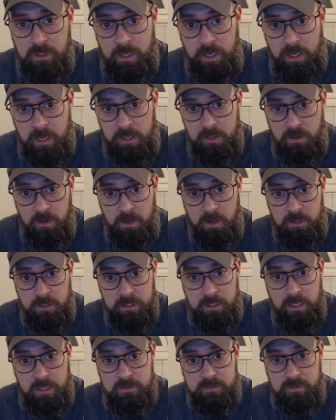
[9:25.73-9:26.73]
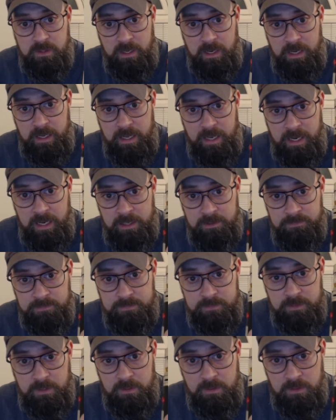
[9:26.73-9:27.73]
and RDAs that I have
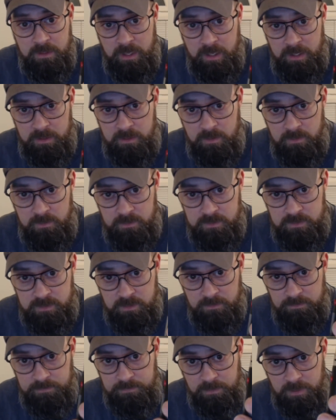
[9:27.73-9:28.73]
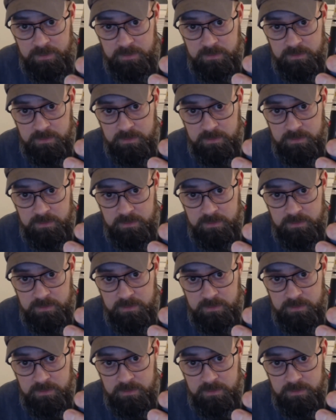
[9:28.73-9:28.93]
then sit flush.